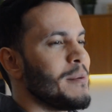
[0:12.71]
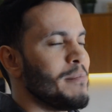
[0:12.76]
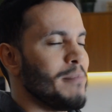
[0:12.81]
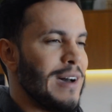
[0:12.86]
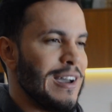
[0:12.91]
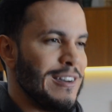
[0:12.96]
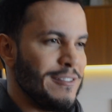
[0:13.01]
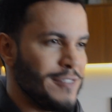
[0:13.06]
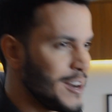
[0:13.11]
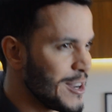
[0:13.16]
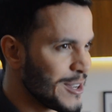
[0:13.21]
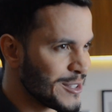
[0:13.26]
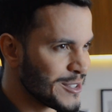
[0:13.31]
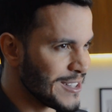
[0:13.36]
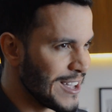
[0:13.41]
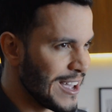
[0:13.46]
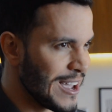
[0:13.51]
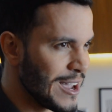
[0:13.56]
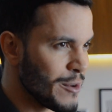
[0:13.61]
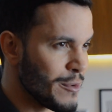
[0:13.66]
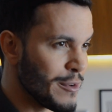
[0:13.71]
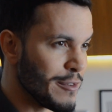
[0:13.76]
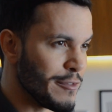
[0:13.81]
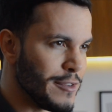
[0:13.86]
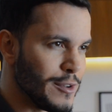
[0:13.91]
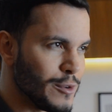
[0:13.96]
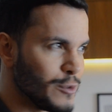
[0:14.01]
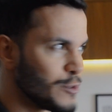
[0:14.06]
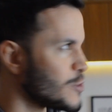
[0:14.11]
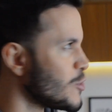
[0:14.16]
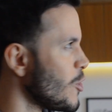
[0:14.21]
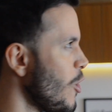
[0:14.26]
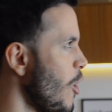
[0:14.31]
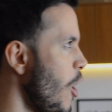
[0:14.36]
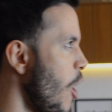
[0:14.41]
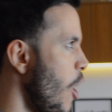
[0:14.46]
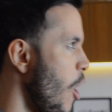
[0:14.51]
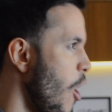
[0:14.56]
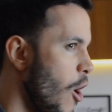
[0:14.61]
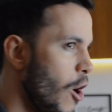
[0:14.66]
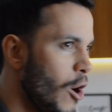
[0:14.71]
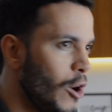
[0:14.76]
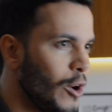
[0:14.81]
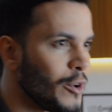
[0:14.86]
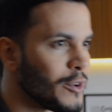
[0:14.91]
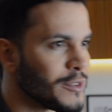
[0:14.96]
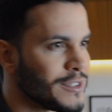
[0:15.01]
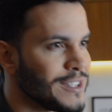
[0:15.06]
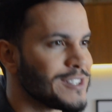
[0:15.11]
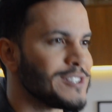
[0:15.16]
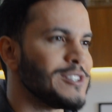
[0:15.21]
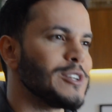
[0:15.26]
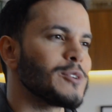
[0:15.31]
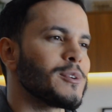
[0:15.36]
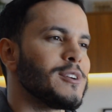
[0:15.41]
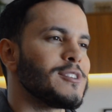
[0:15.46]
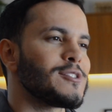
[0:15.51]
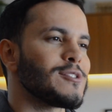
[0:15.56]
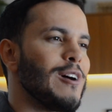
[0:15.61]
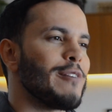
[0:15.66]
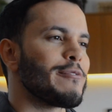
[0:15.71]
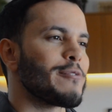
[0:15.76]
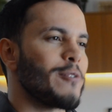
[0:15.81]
My video today reveals all the secrets of